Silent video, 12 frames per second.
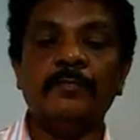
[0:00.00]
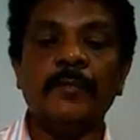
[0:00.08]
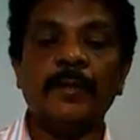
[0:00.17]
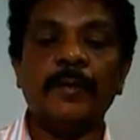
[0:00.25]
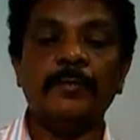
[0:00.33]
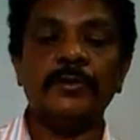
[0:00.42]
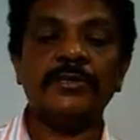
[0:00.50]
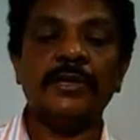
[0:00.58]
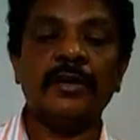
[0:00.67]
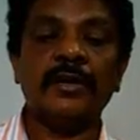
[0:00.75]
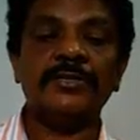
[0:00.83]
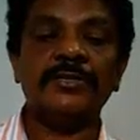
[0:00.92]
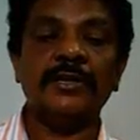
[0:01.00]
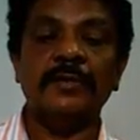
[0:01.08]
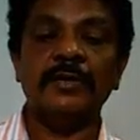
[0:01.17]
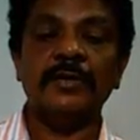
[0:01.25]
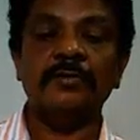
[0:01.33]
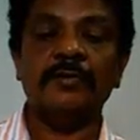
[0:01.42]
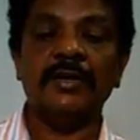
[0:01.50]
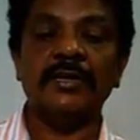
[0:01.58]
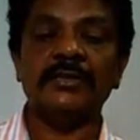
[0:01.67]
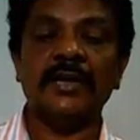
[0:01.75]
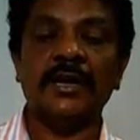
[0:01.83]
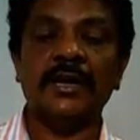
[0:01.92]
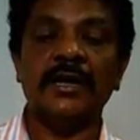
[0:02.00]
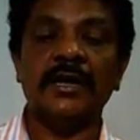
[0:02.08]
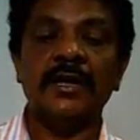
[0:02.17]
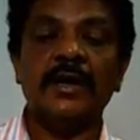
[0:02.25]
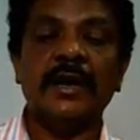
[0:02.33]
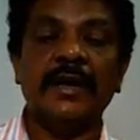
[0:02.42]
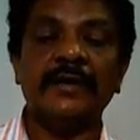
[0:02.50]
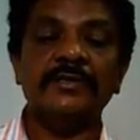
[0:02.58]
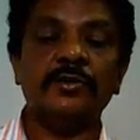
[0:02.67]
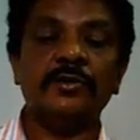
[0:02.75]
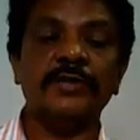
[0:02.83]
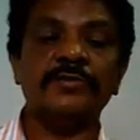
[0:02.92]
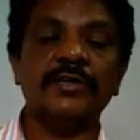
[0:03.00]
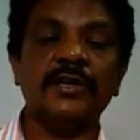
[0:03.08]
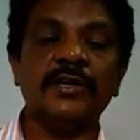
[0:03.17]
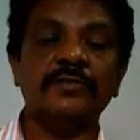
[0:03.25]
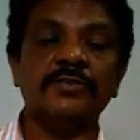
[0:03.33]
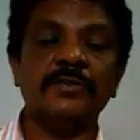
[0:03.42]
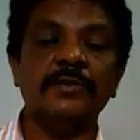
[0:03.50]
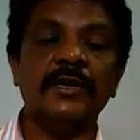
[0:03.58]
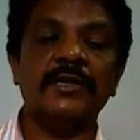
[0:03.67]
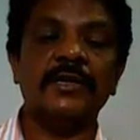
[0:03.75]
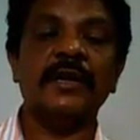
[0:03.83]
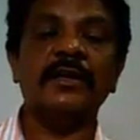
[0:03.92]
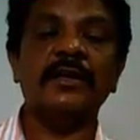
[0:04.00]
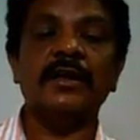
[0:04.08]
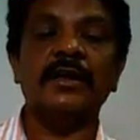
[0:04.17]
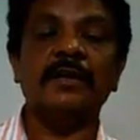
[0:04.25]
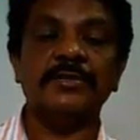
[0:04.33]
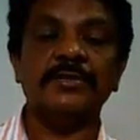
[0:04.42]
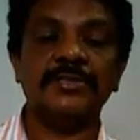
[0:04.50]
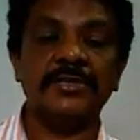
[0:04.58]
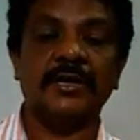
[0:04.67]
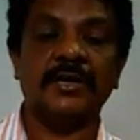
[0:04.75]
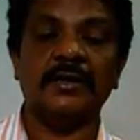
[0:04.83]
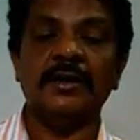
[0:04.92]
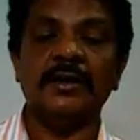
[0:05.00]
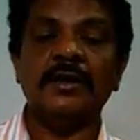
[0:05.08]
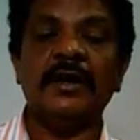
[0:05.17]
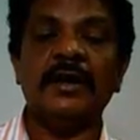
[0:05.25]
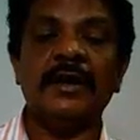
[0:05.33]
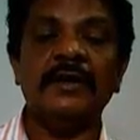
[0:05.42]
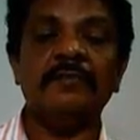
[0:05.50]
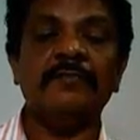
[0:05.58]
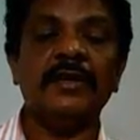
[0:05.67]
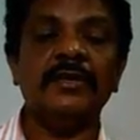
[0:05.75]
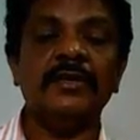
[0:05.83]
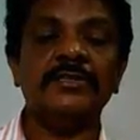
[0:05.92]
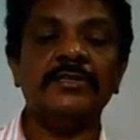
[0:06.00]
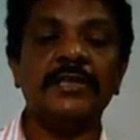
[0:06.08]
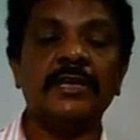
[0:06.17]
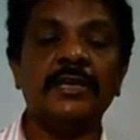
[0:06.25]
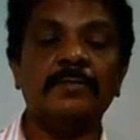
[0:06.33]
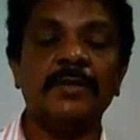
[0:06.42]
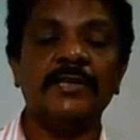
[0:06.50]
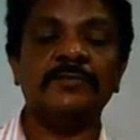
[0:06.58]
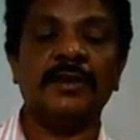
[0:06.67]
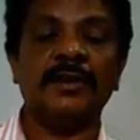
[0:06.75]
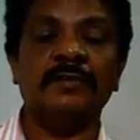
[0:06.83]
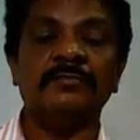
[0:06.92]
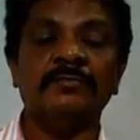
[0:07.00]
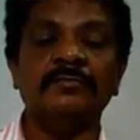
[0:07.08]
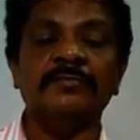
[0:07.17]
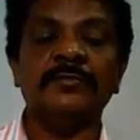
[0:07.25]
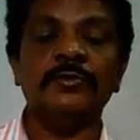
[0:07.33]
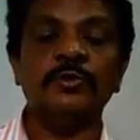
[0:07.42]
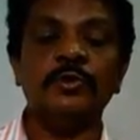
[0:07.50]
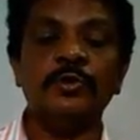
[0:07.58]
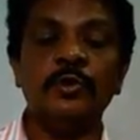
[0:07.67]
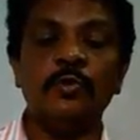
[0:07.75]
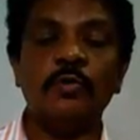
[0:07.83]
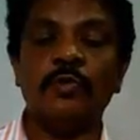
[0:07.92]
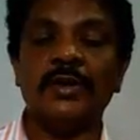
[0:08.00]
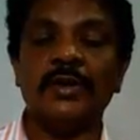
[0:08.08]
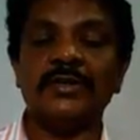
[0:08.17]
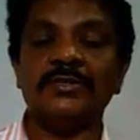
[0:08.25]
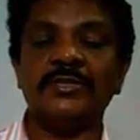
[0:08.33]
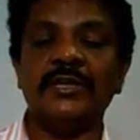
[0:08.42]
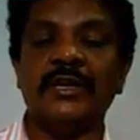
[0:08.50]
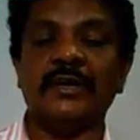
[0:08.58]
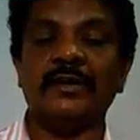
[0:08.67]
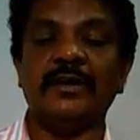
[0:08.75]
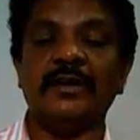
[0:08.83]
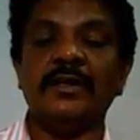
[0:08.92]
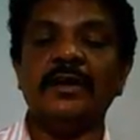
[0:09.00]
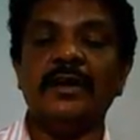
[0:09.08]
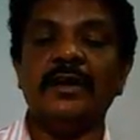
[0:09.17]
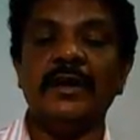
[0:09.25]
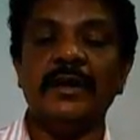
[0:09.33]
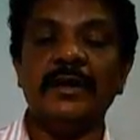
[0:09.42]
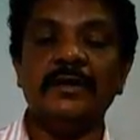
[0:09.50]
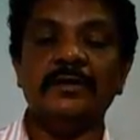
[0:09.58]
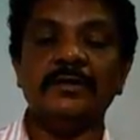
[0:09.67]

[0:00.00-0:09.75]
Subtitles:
proportional constant B21 is the Einstein coefficient of stimulated emission, and where it is taking place from 2 to 1 state. and